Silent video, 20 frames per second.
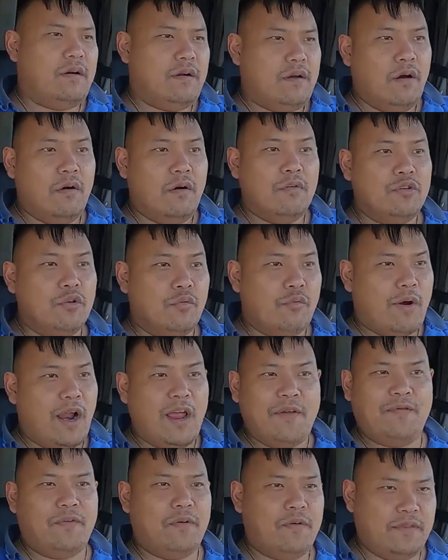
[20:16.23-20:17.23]
a whole new
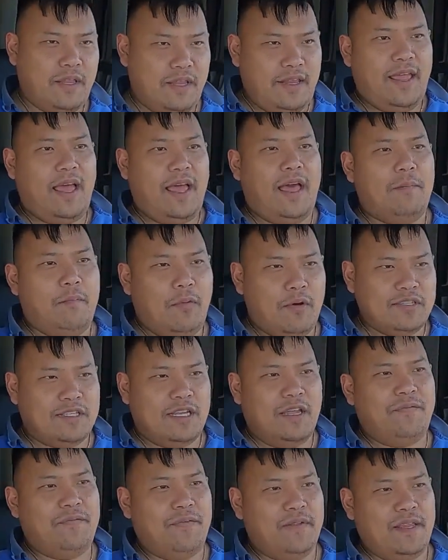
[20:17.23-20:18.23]
rifle, then yeah,
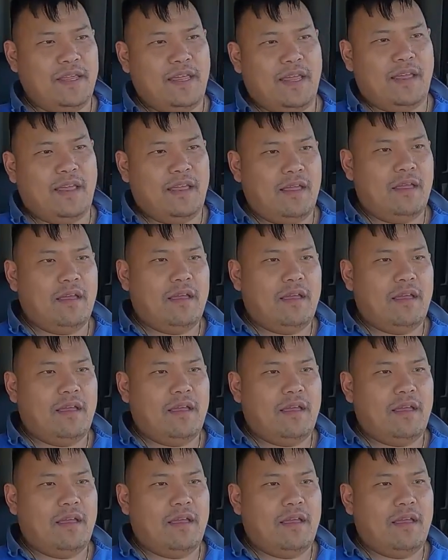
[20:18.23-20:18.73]
most definitely,